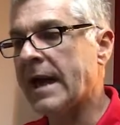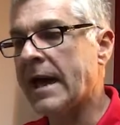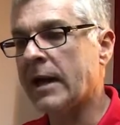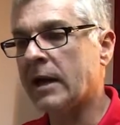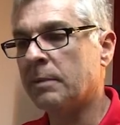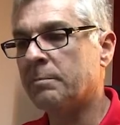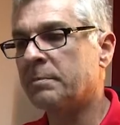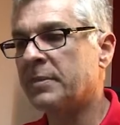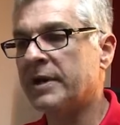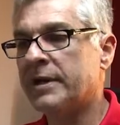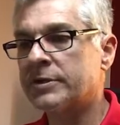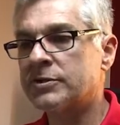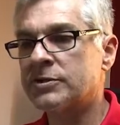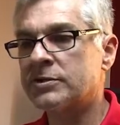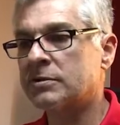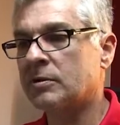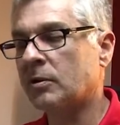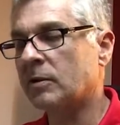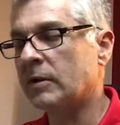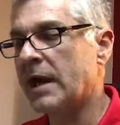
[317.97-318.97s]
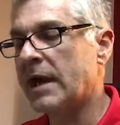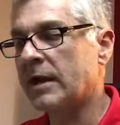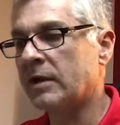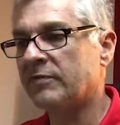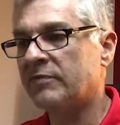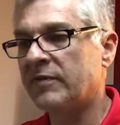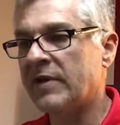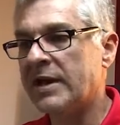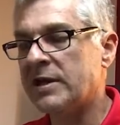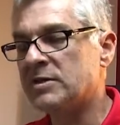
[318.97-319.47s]
out of bus or out of
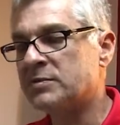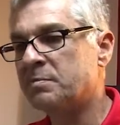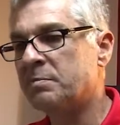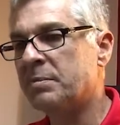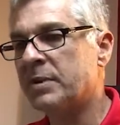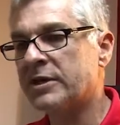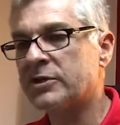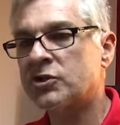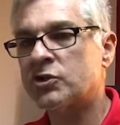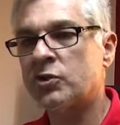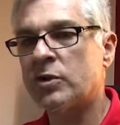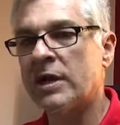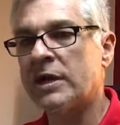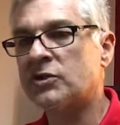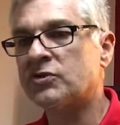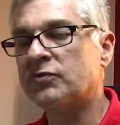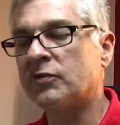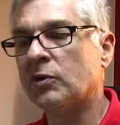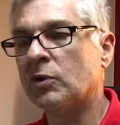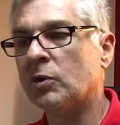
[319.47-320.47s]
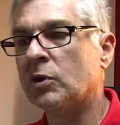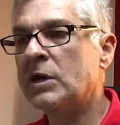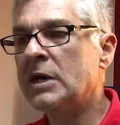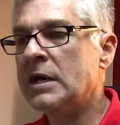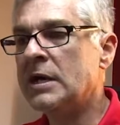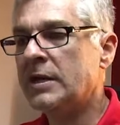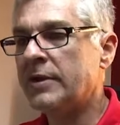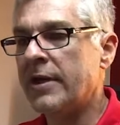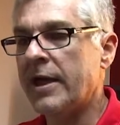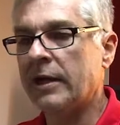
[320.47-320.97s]
phase bus transfer
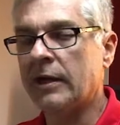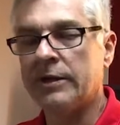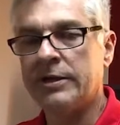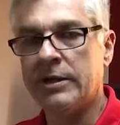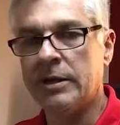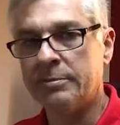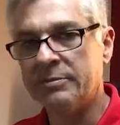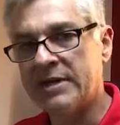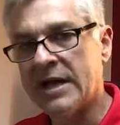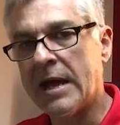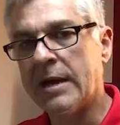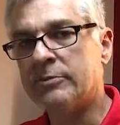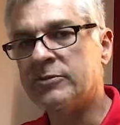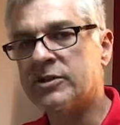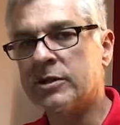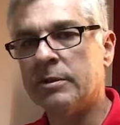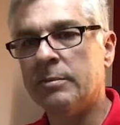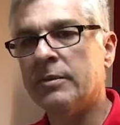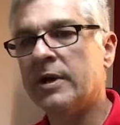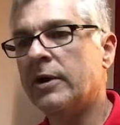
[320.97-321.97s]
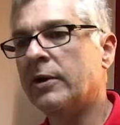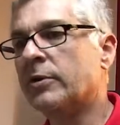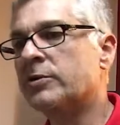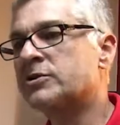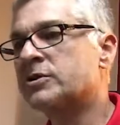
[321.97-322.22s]
that'll end up damaging the motor.